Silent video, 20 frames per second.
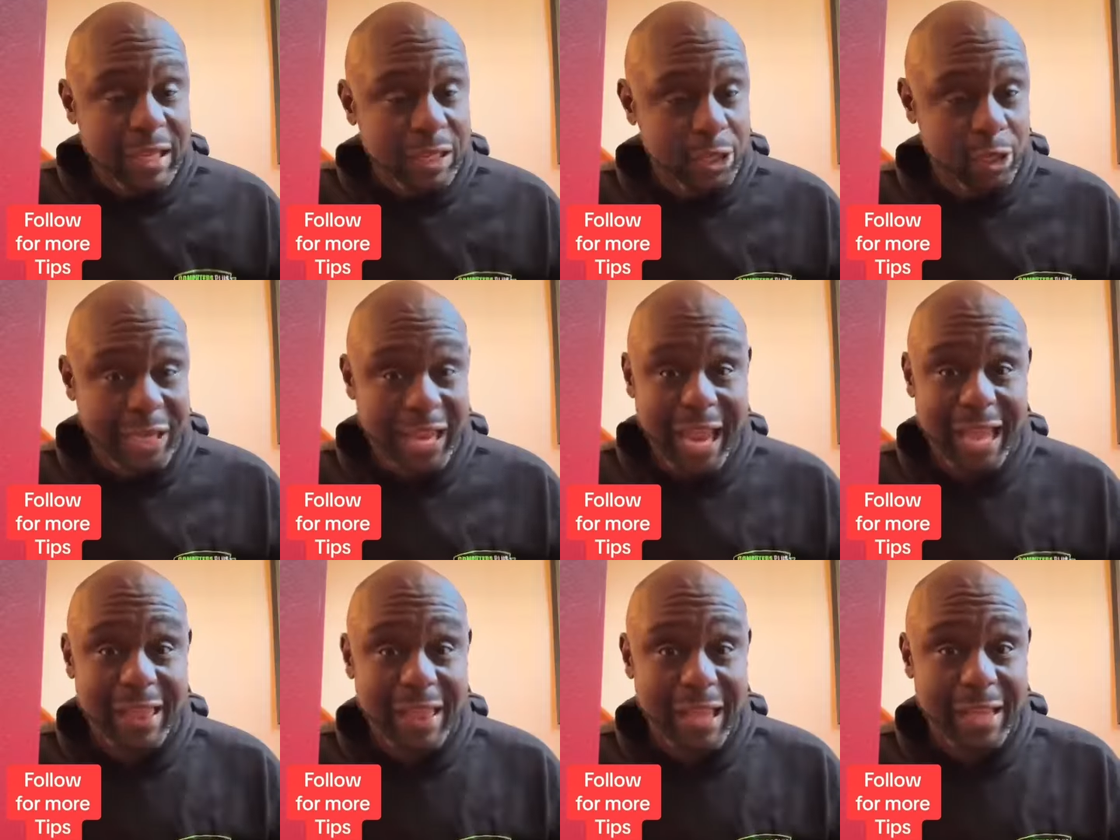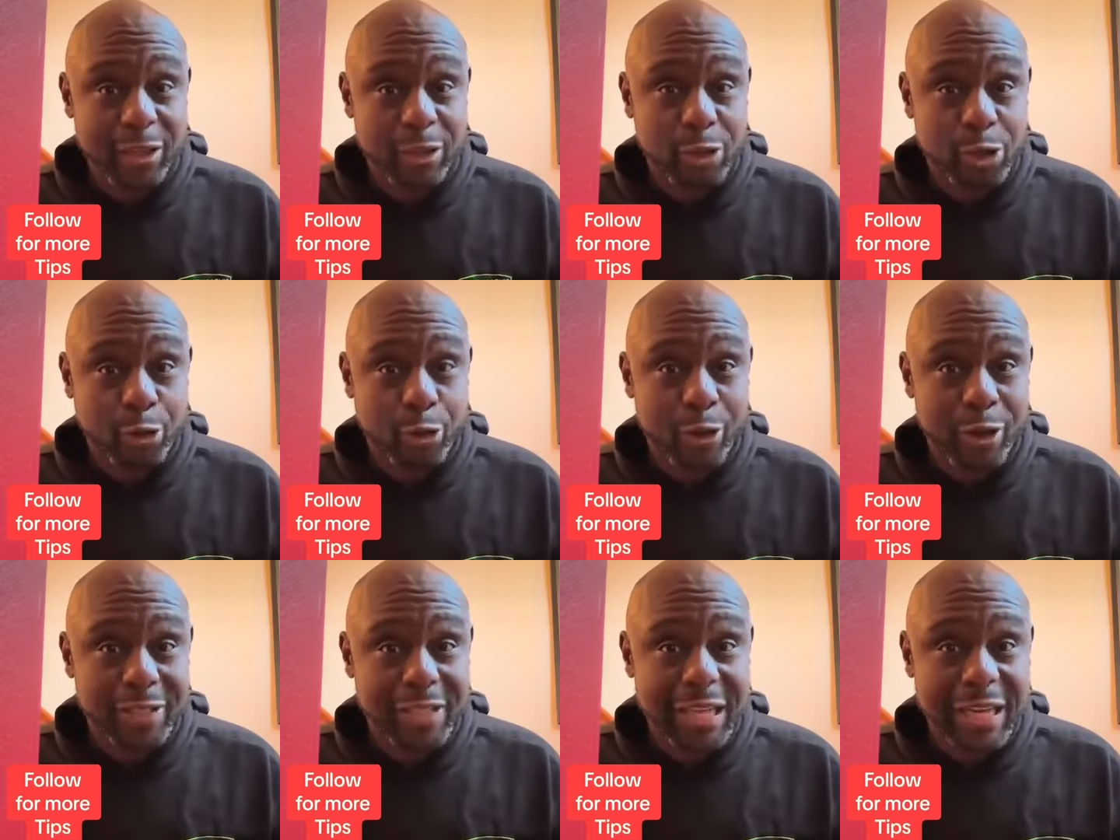You can't let those
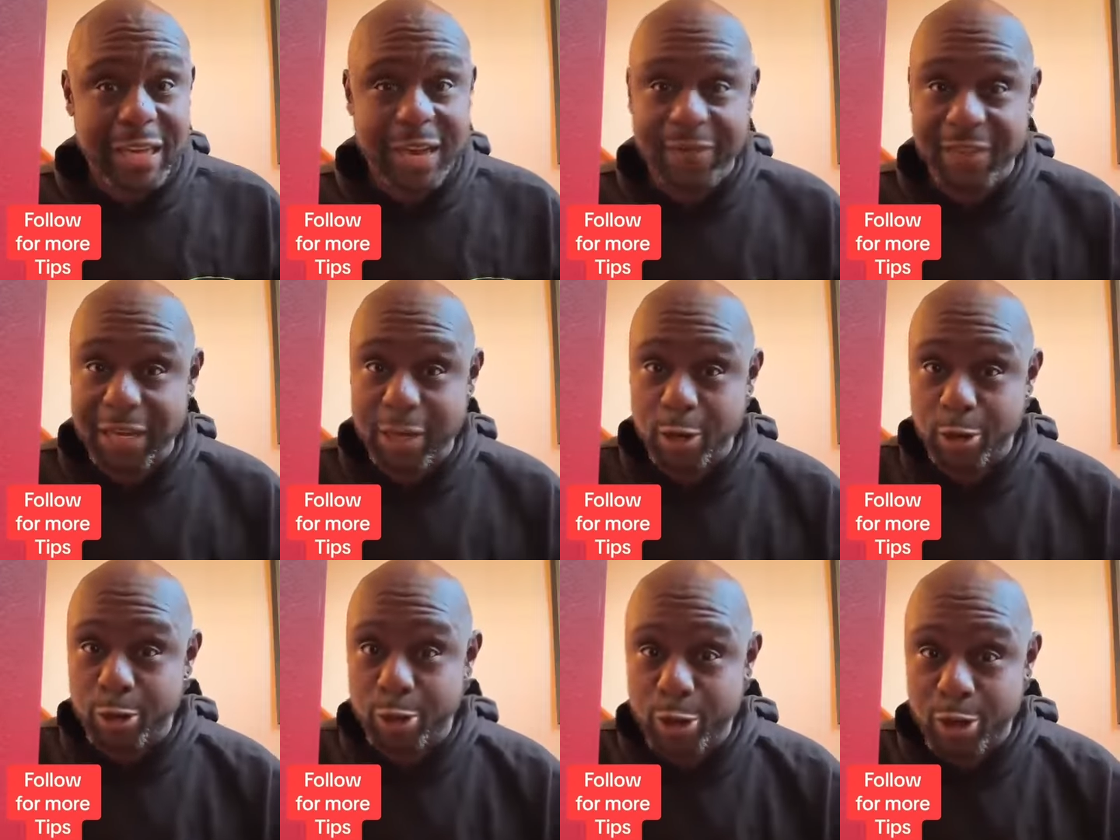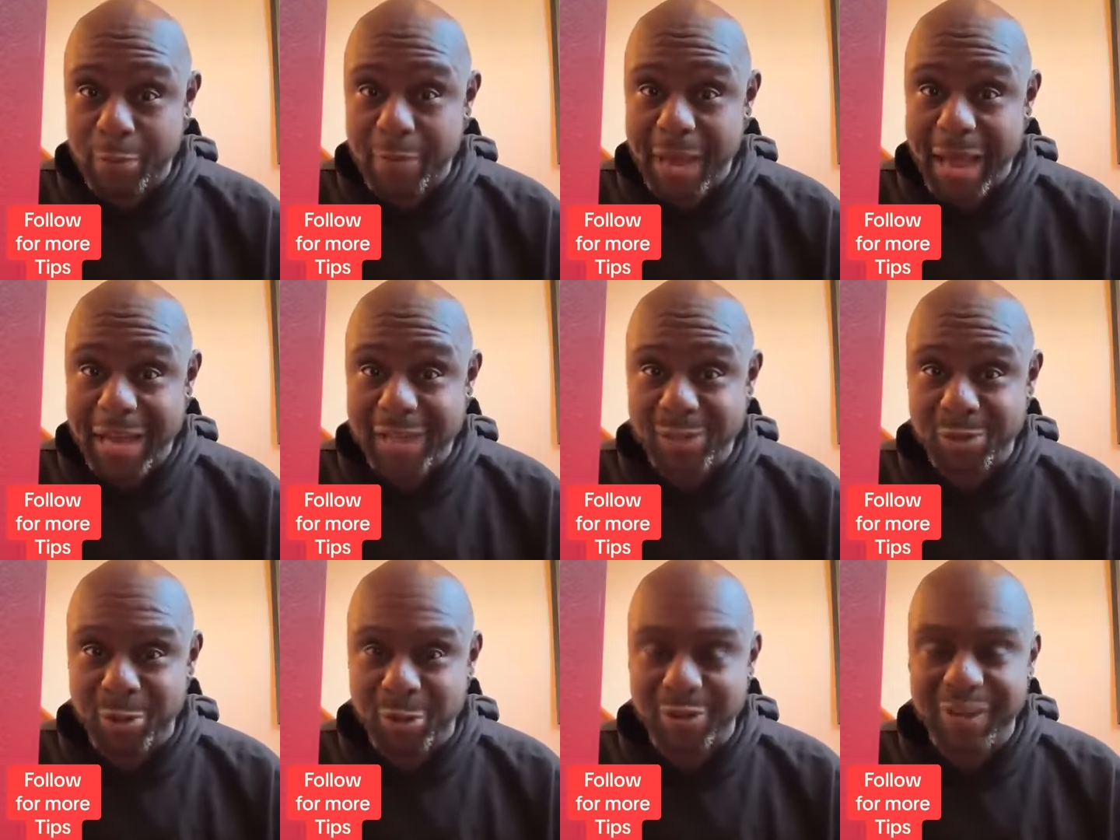crooks in it if they don't know your
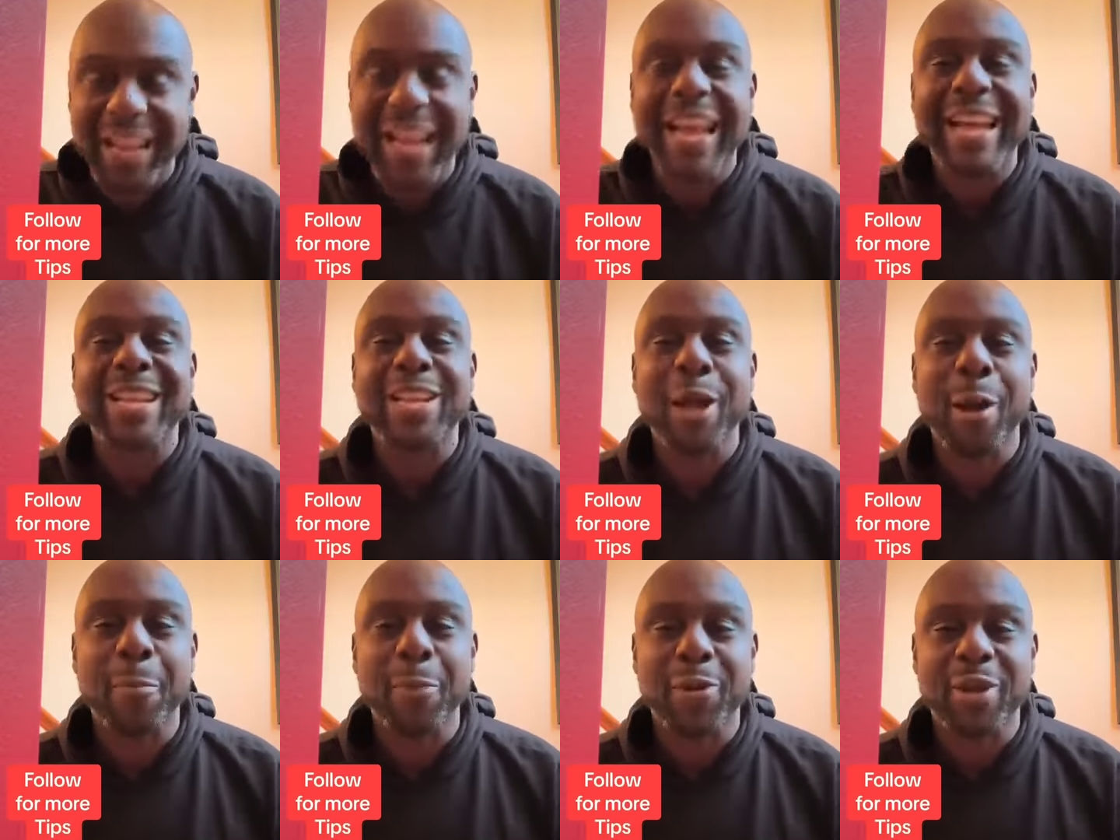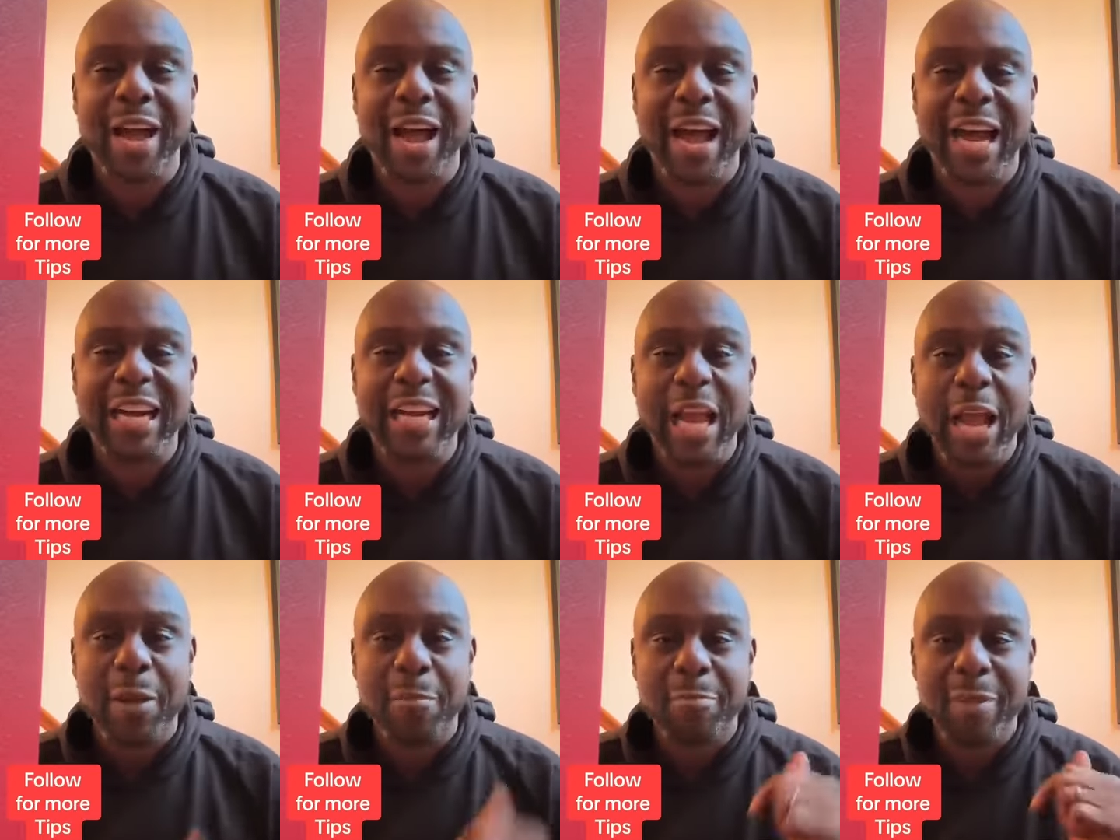password. Number 9,
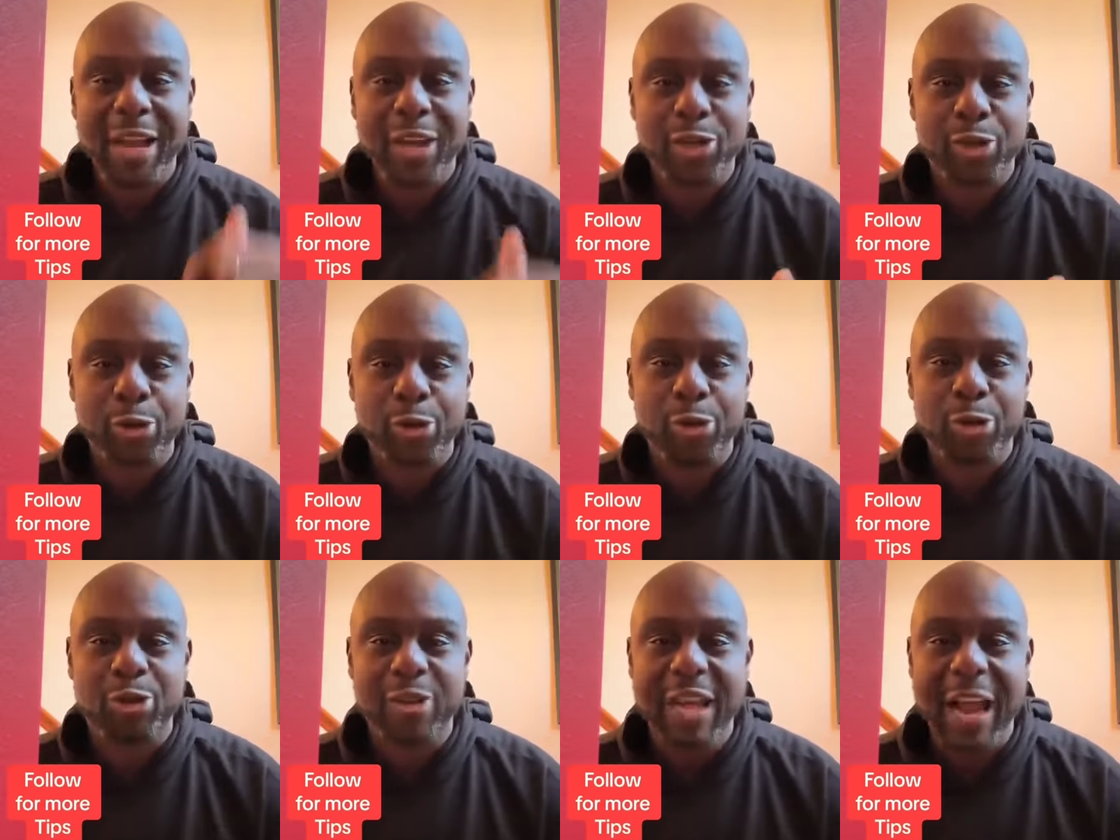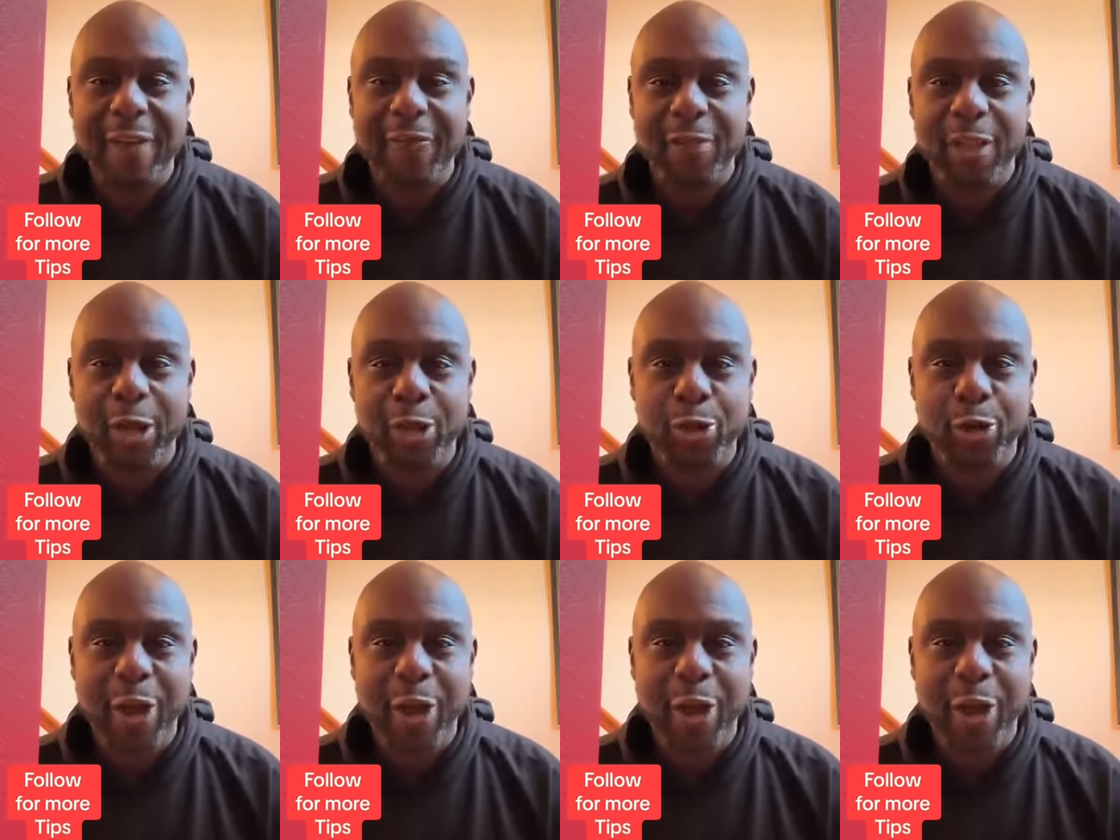make sure you never let your